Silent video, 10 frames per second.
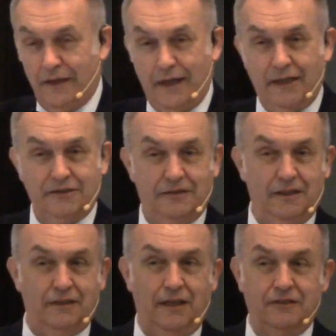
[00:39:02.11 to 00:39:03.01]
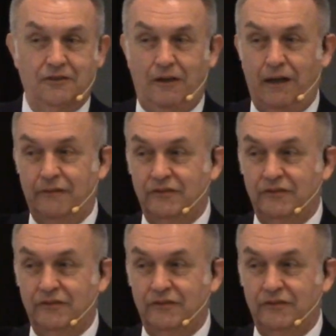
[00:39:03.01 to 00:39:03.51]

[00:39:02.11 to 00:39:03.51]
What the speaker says: last thing they saw of